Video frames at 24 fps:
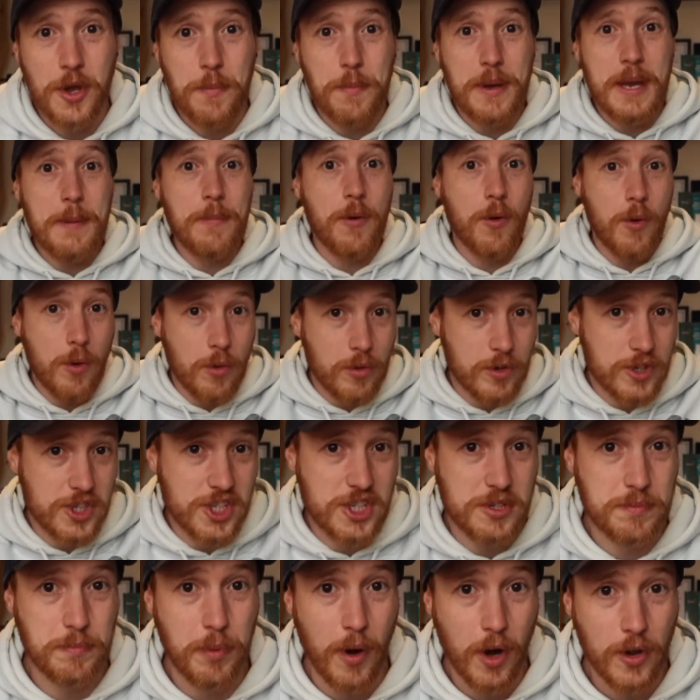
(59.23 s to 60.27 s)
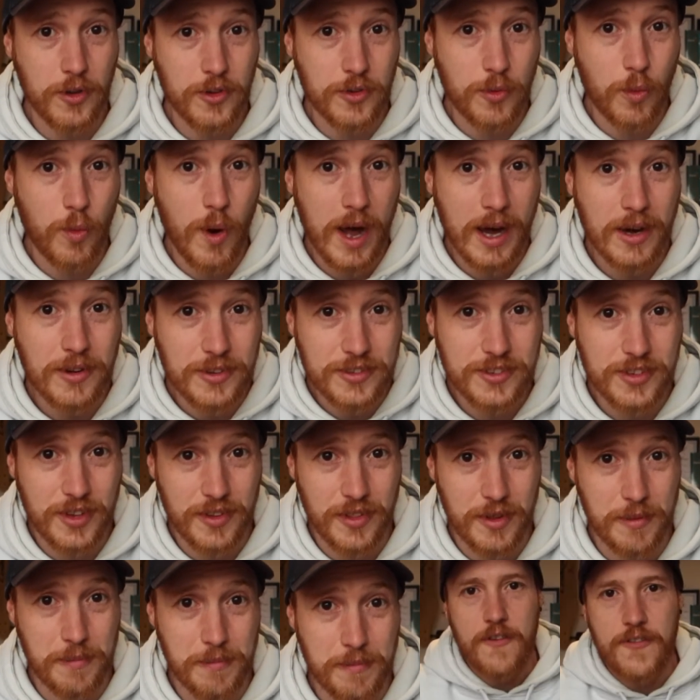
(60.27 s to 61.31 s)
people will respond well to them.